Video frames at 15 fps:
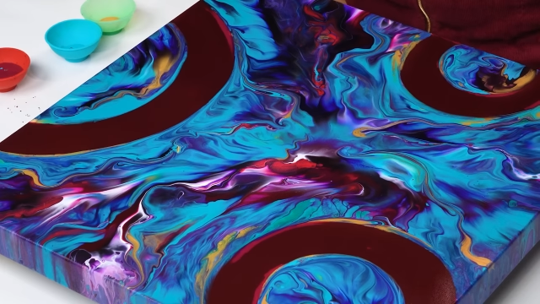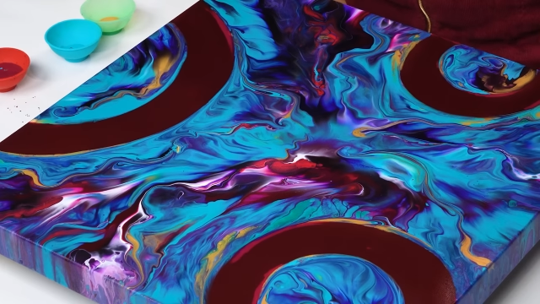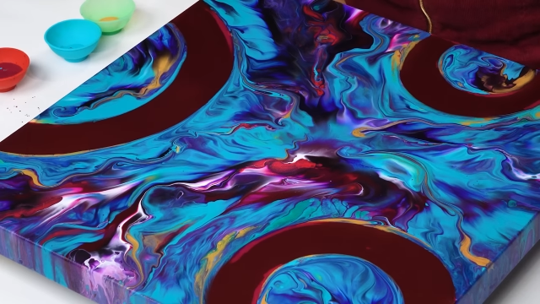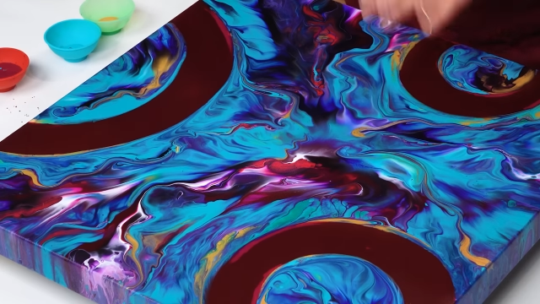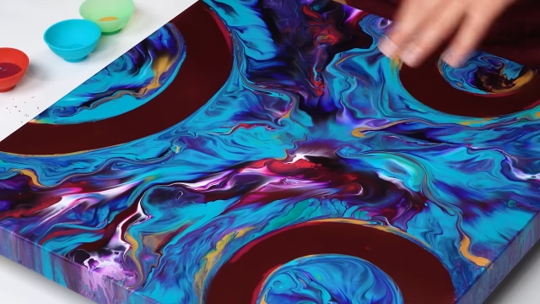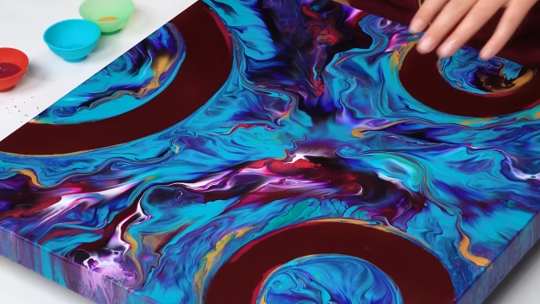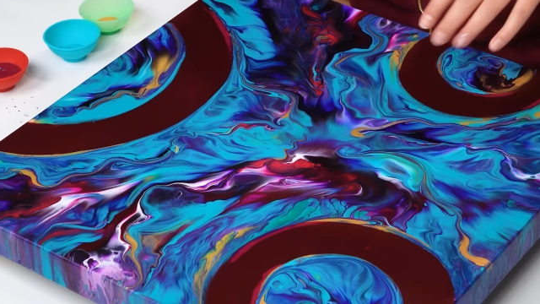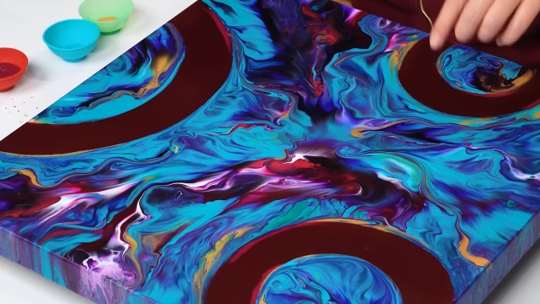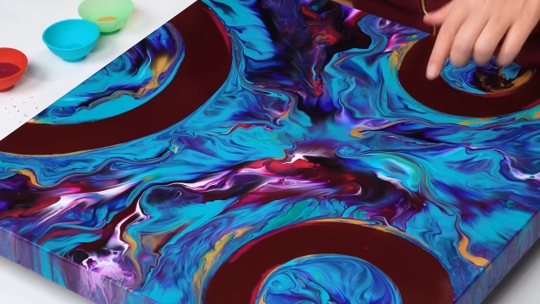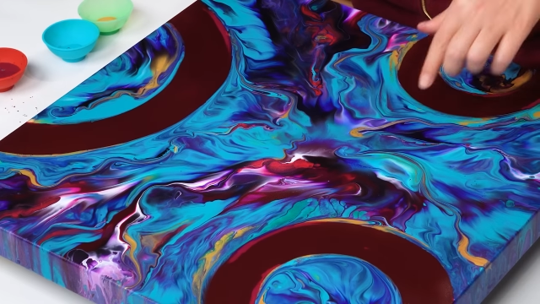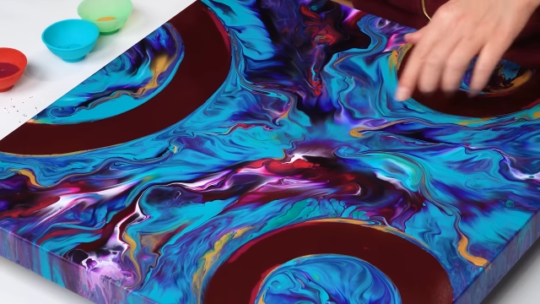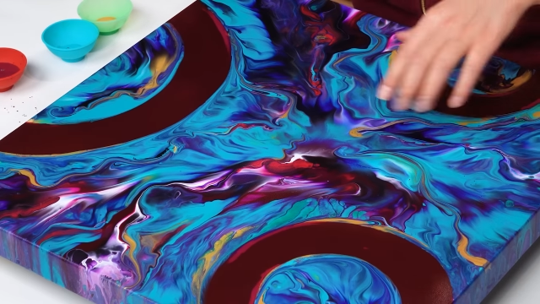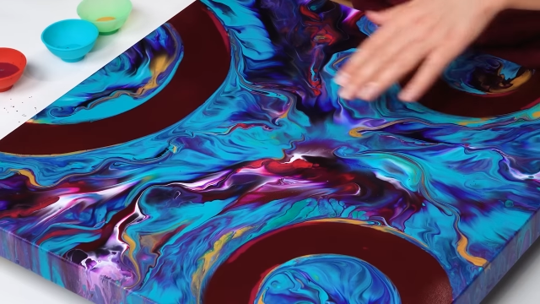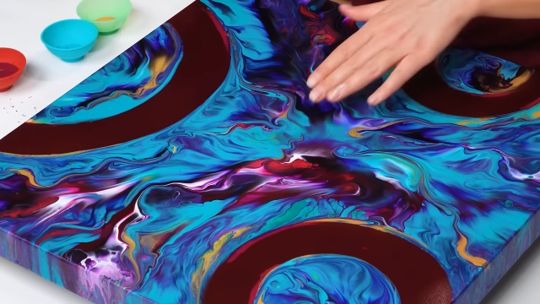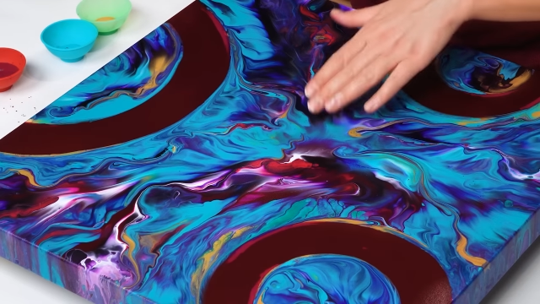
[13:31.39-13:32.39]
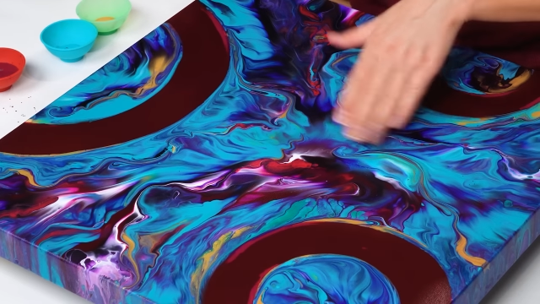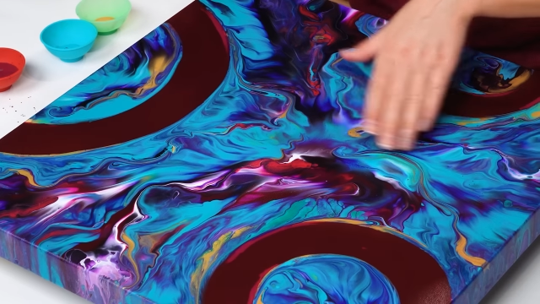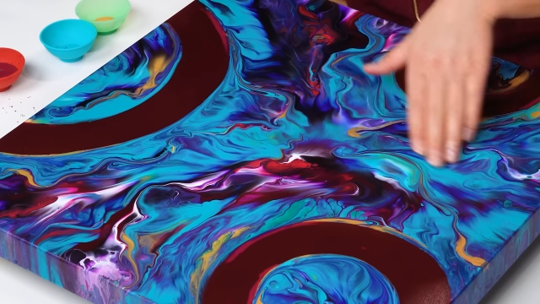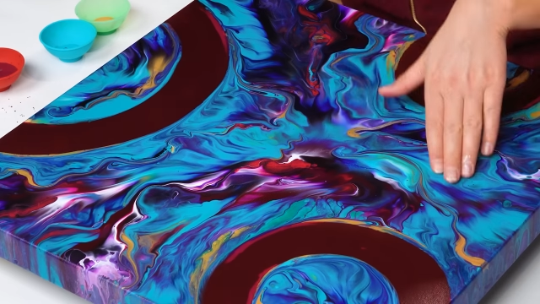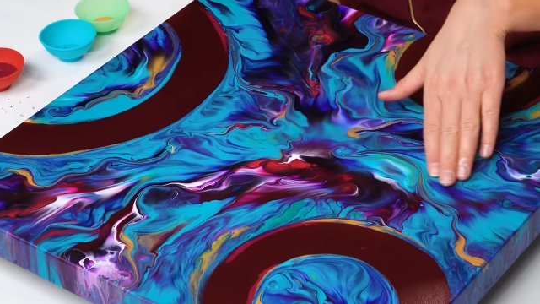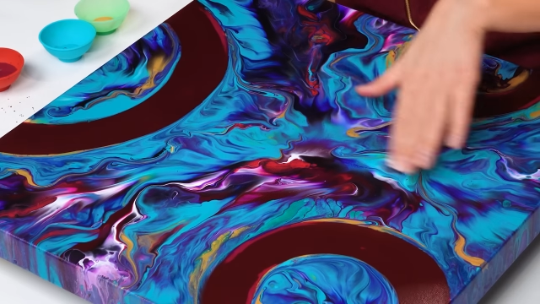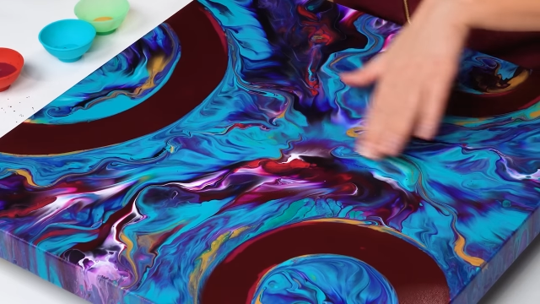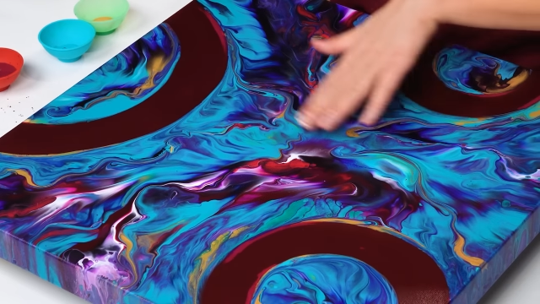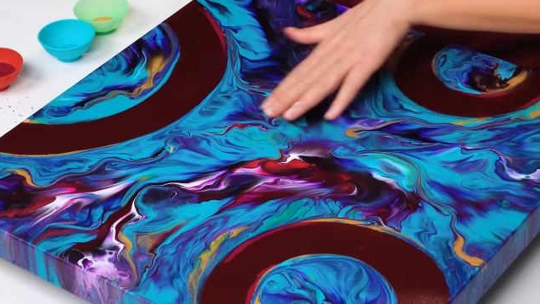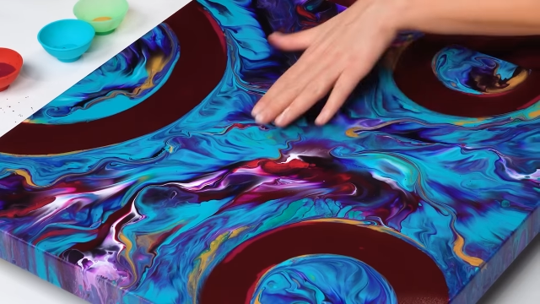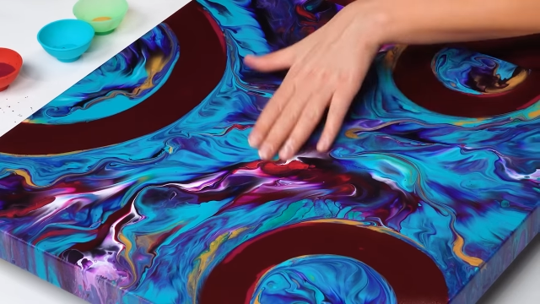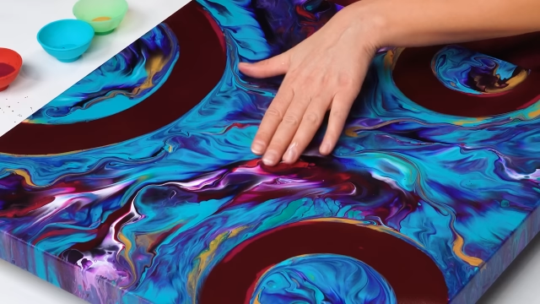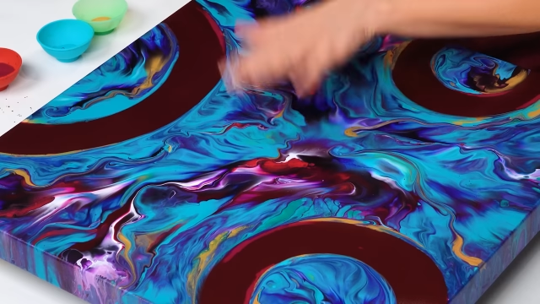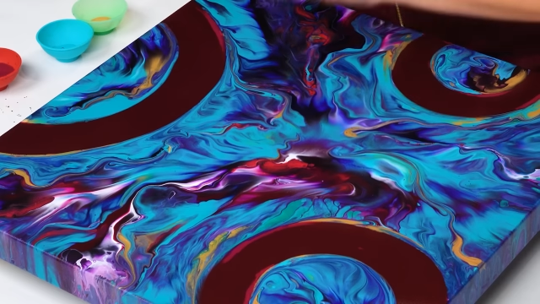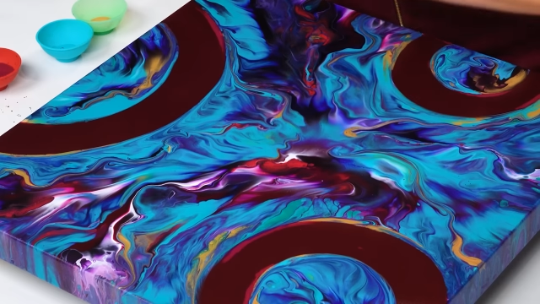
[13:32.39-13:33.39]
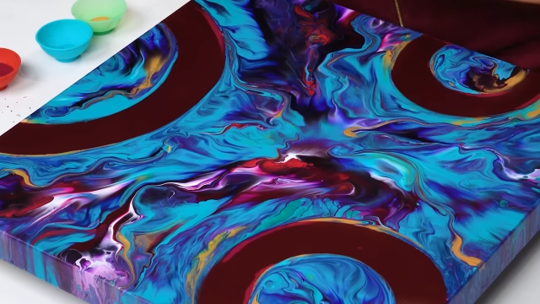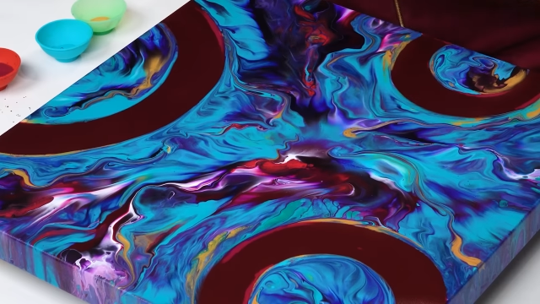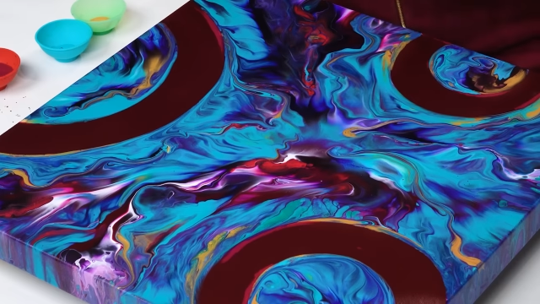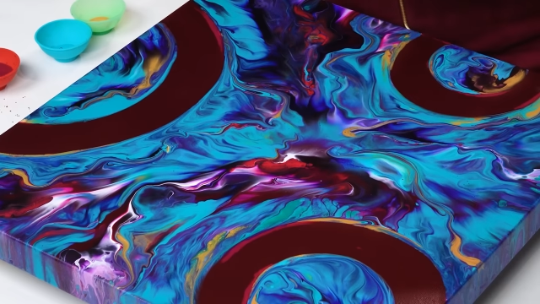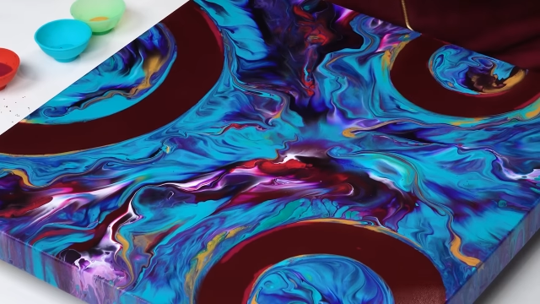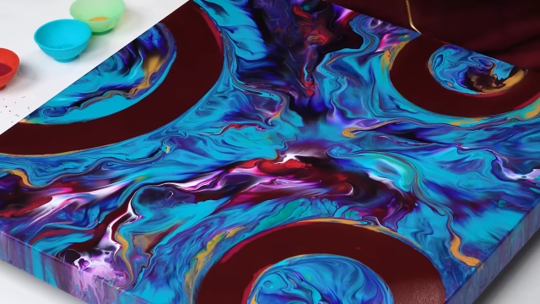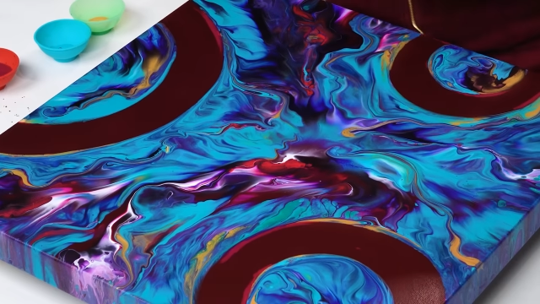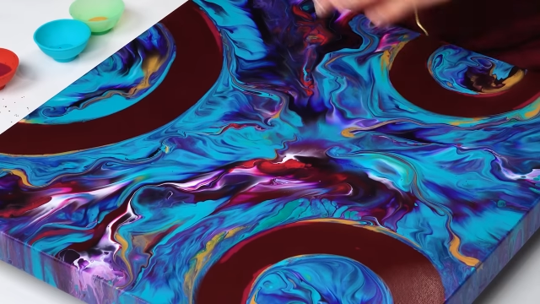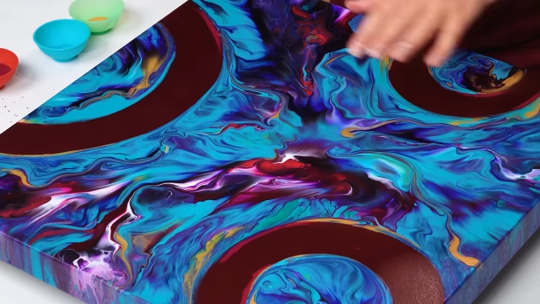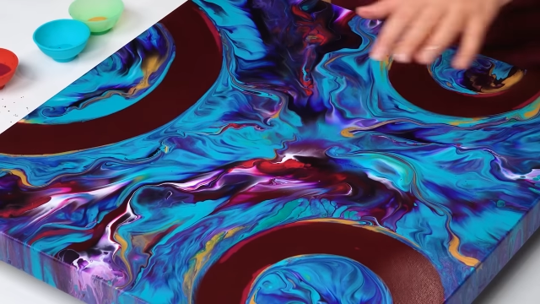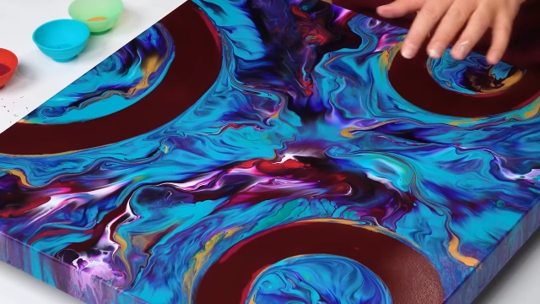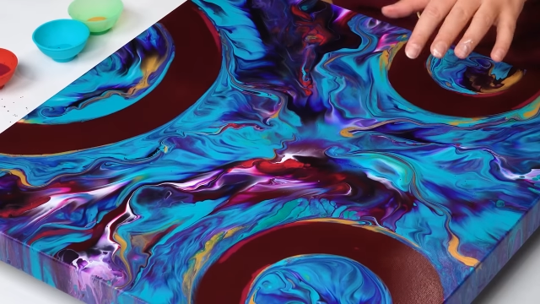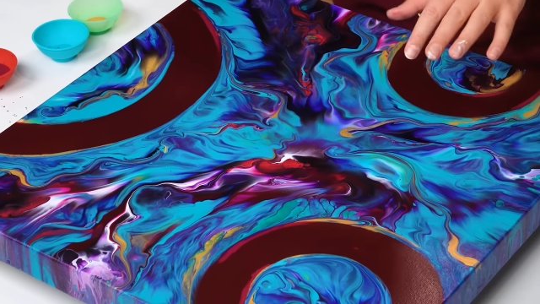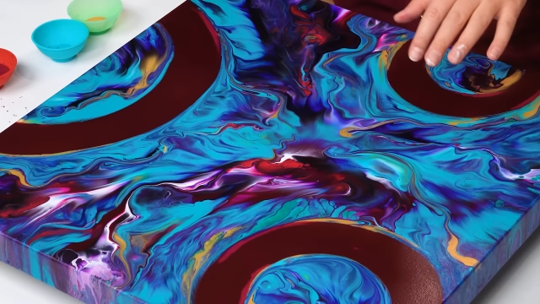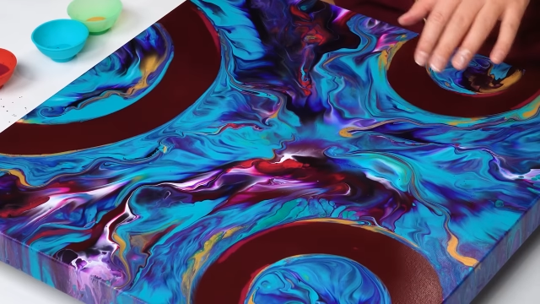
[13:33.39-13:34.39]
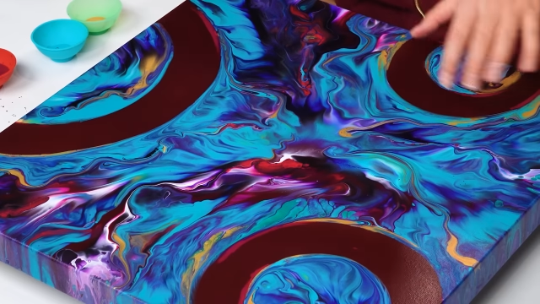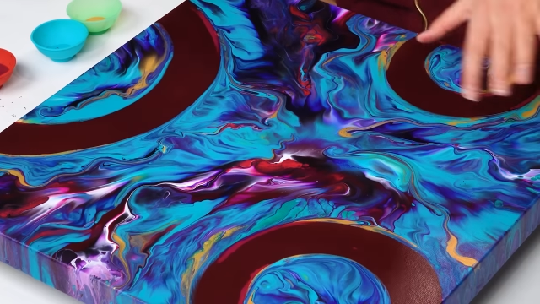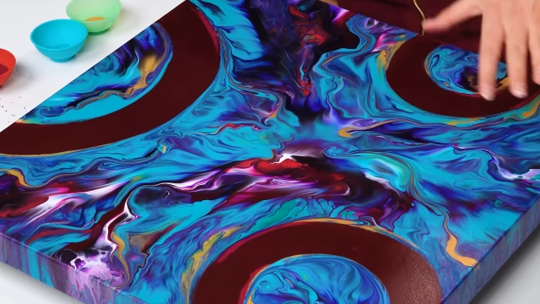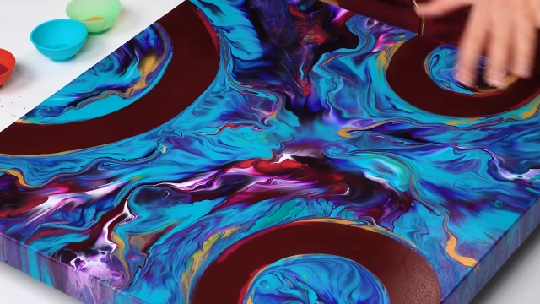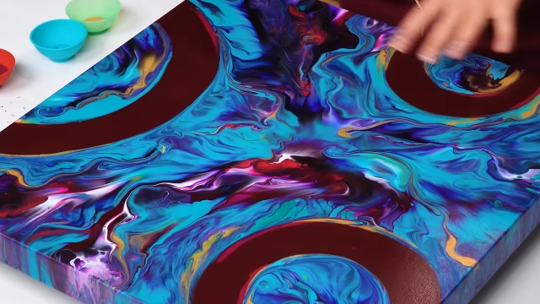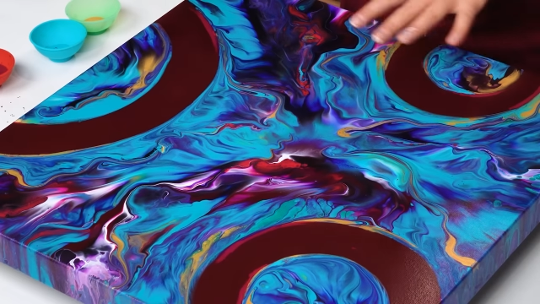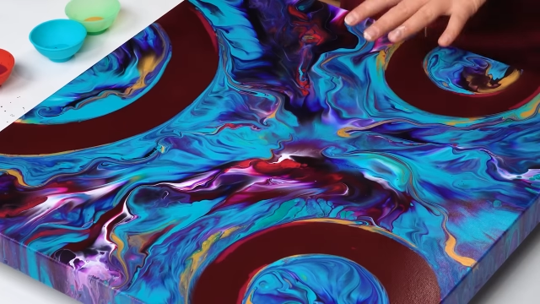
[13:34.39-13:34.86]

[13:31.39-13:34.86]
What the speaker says: Nobody's mouth can be seen.